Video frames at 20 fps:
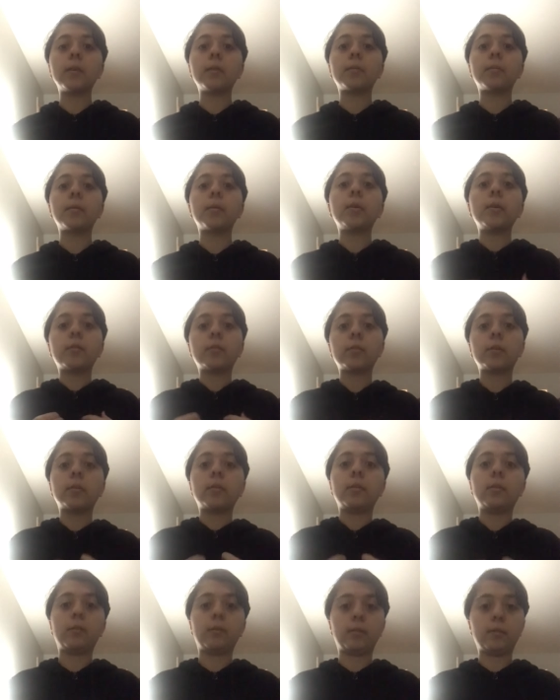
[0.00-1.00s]
will enjoy
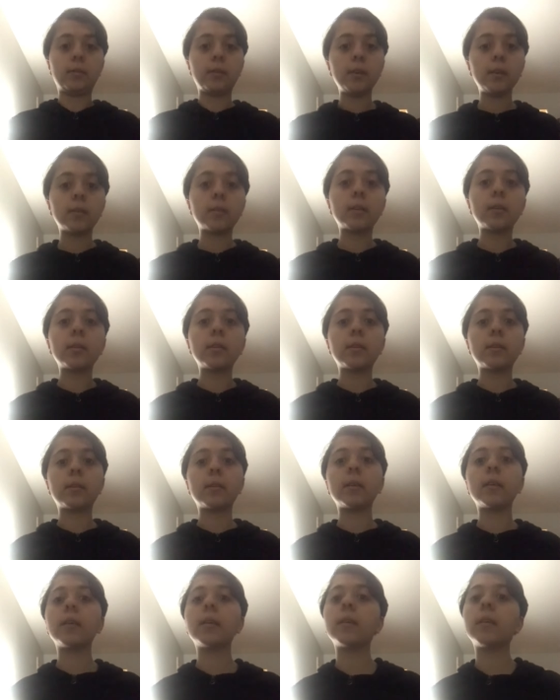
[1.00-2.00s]
the new season this
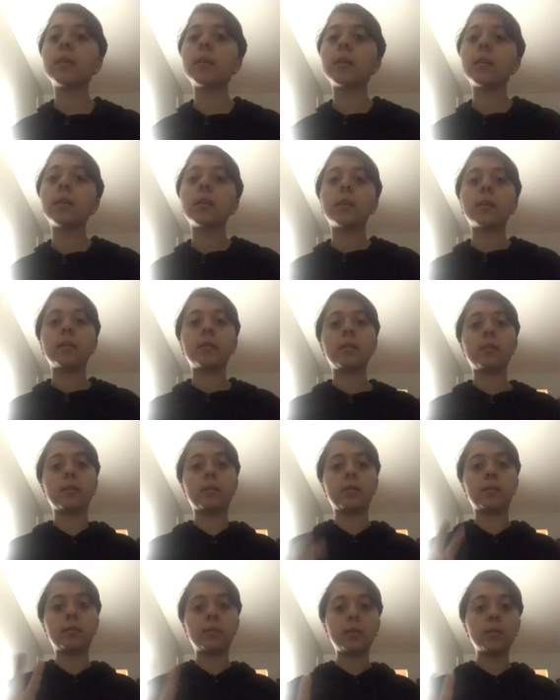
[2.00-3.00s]
year.
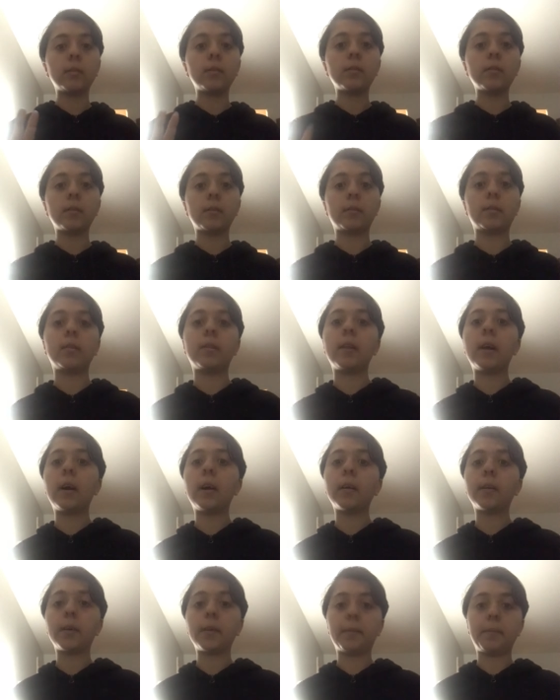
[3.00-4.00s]
Season 2 is
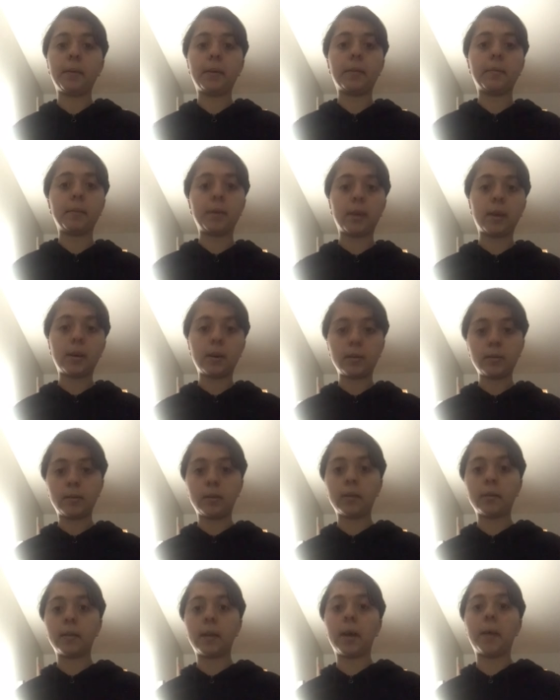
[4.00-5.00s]
now going to be coming out,
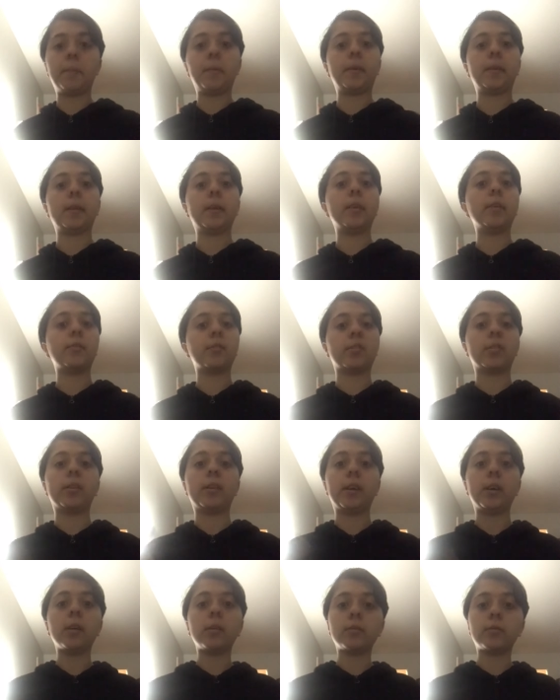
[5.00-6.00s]
now that I made the intro and
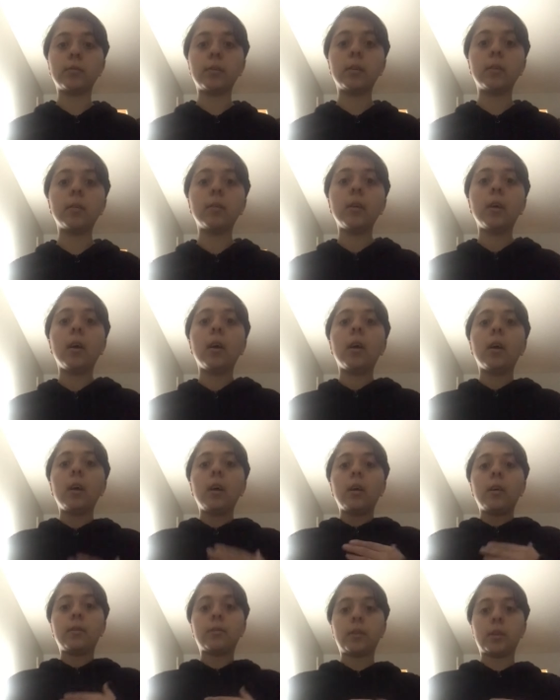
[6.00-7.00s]
the outro.
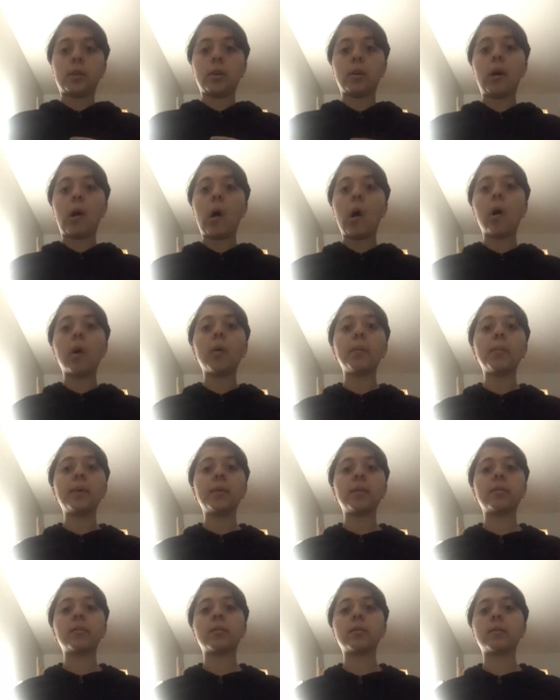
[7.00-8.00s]
So
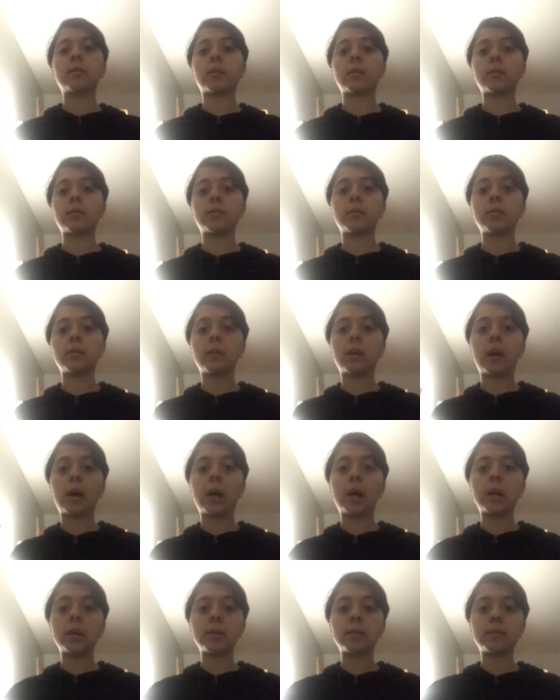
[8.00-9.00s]

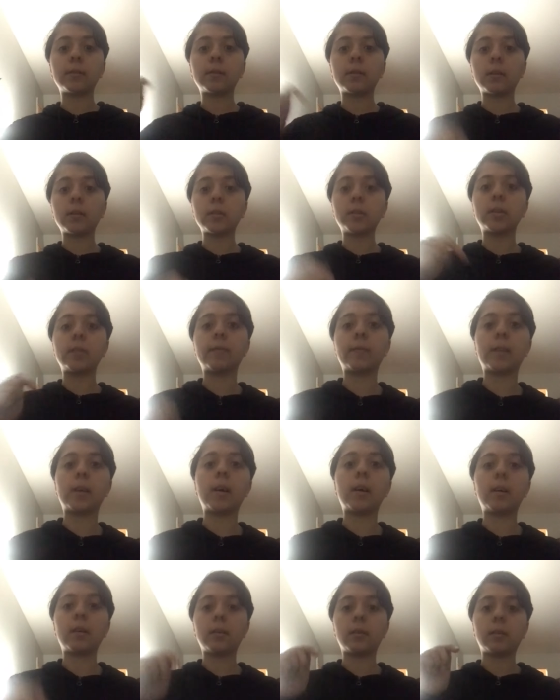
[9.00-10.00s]
I'll start to
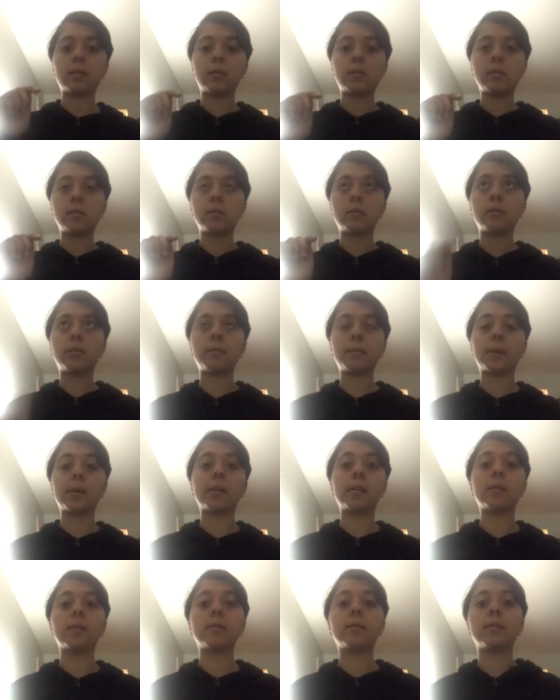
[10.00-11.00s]
vlog
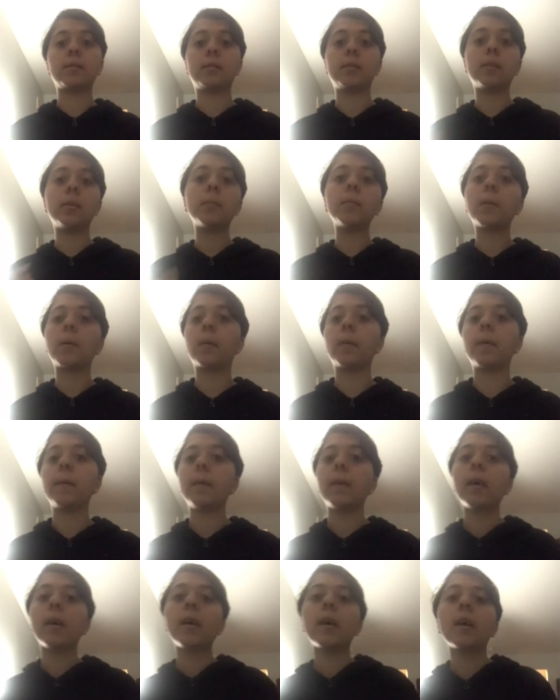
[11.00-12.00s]
tomorrow, so don't worry.
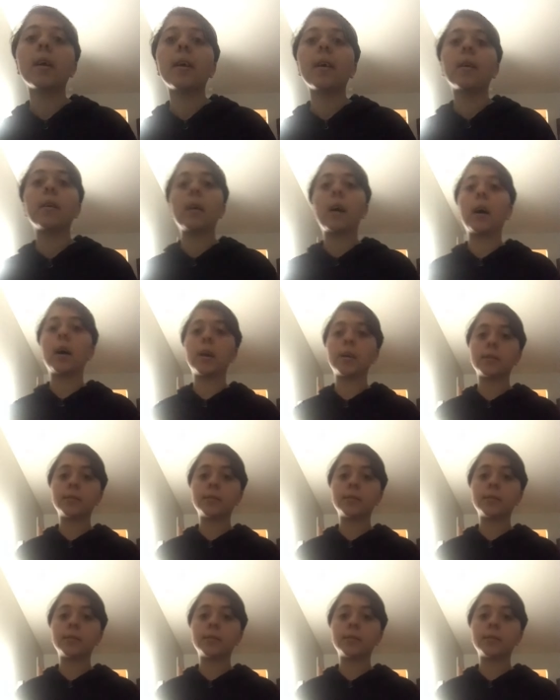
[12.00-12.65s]
I'll